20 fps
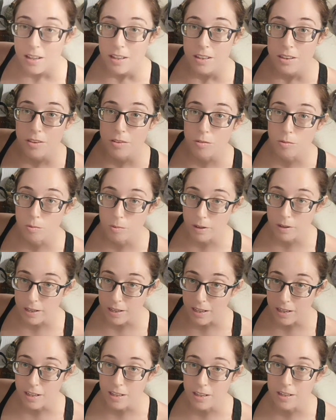the
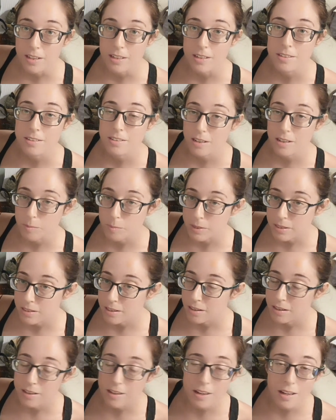rain is coming
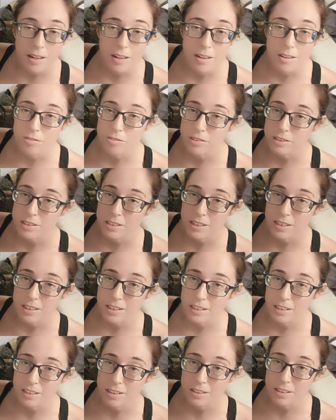down every day
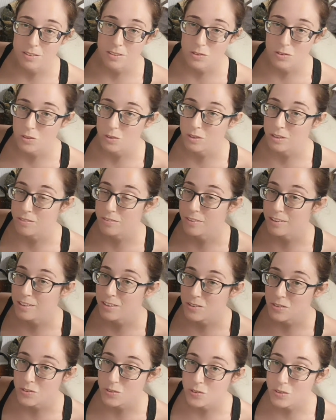here. So if I
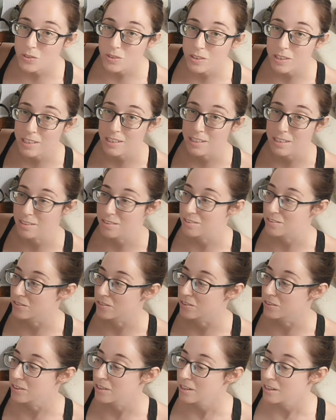do need
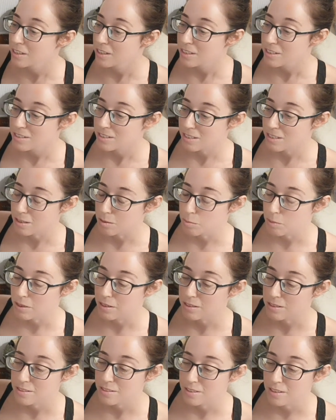to sleep
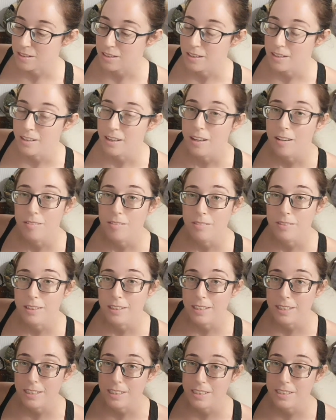outside, I really
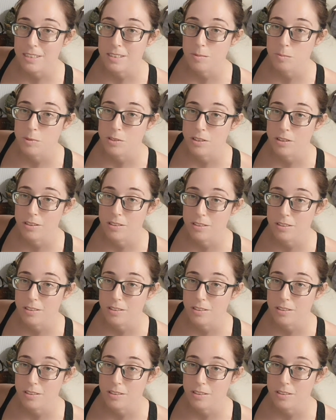need some shelter.